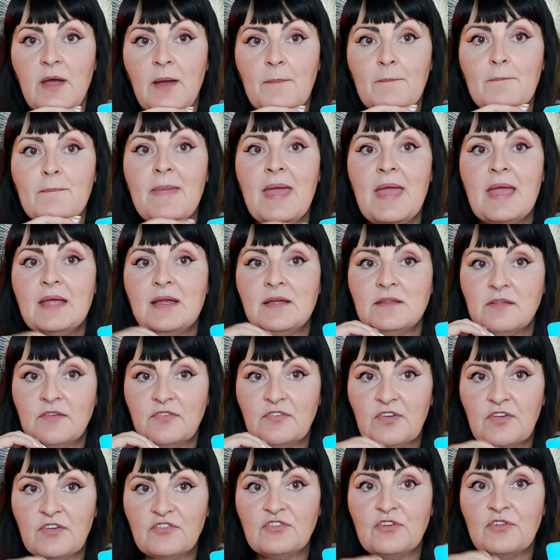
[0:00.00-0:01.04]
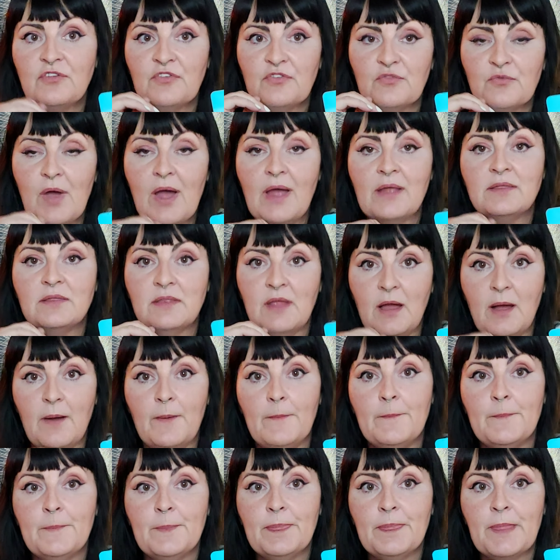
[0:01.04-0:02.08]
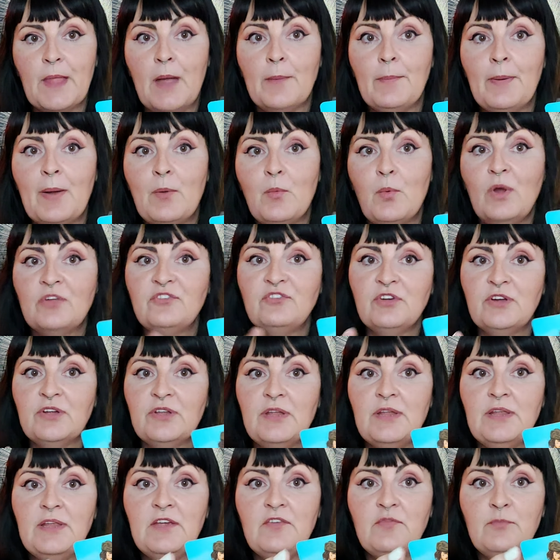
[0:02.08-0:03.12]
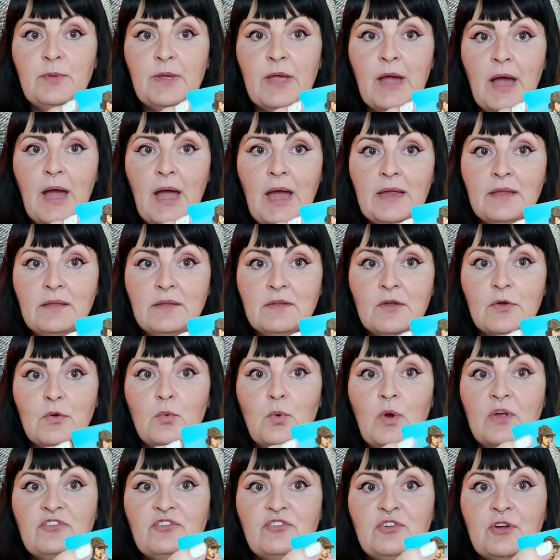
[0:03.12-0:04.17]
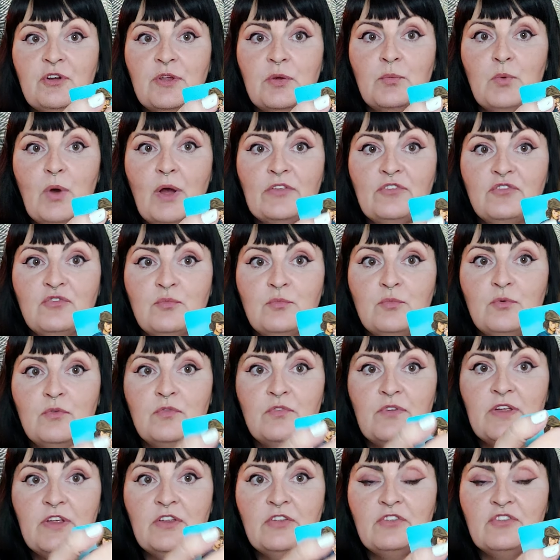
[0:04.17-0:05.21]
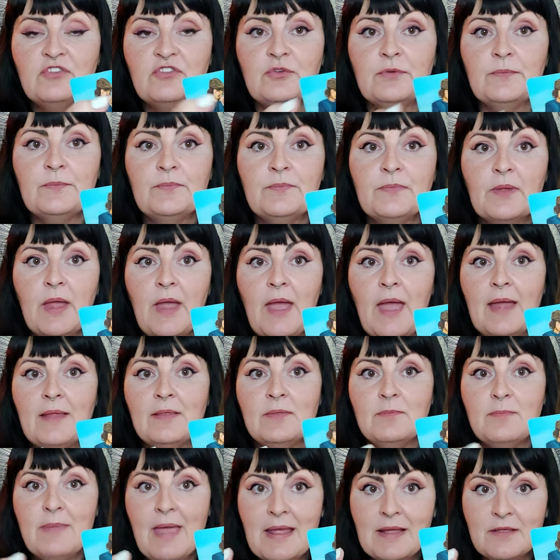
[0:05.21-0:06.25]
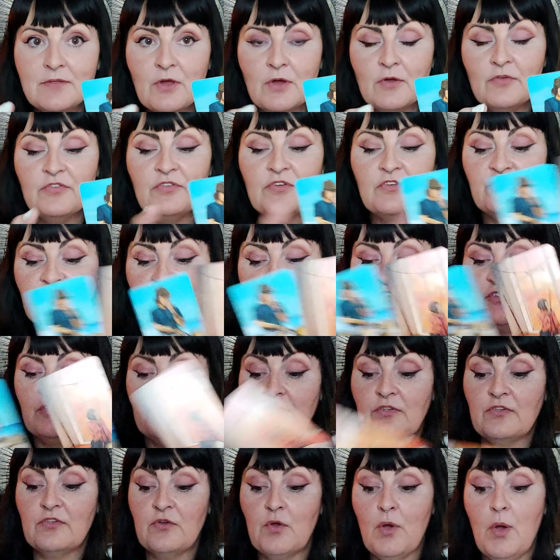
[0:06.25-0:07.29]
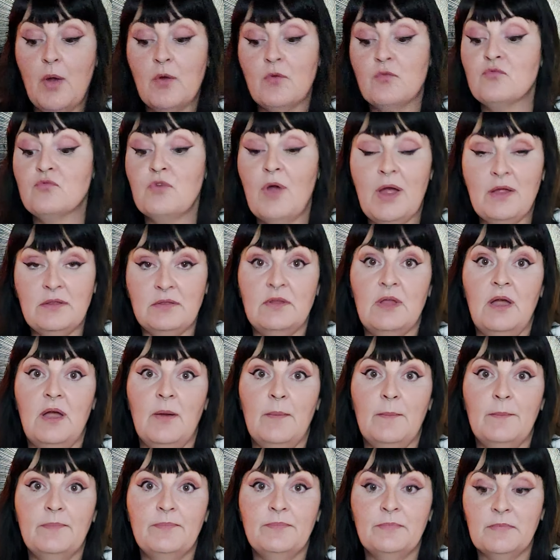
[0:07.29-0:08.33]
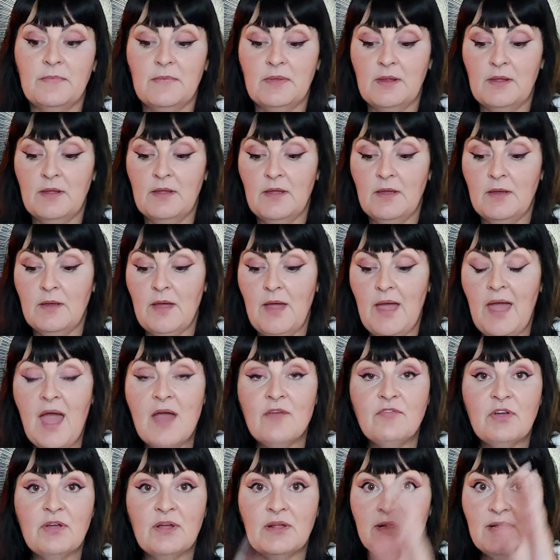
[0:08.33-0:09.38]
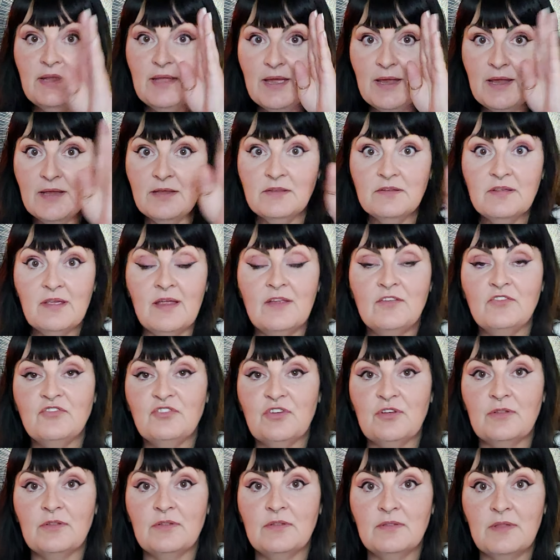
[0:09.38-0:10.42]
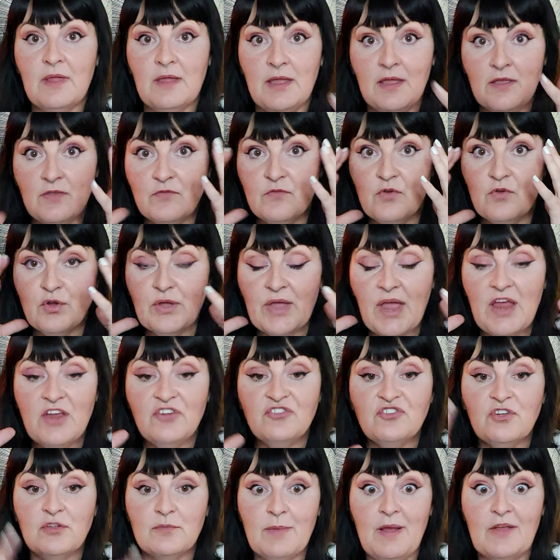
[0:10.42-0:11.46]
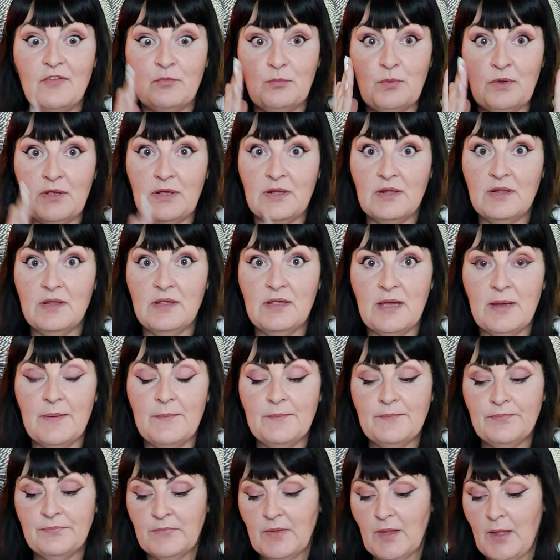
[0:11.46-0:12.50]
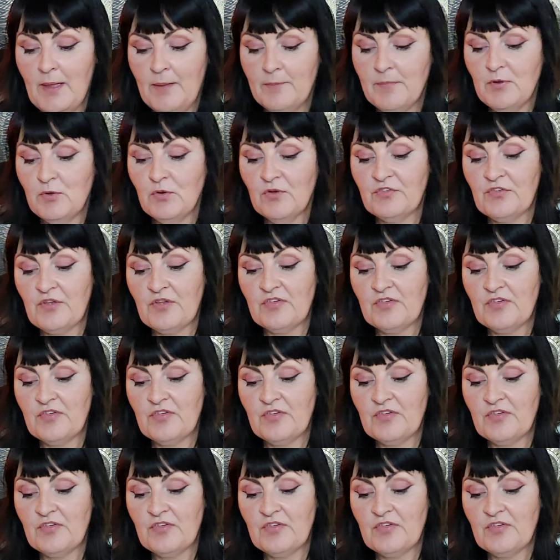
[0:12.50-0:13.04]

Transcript: Make decisions right now about what you're going to leave behind, what you're going to want to move into, and make those decisions right now. Have a clear intention. The invocation must be clear because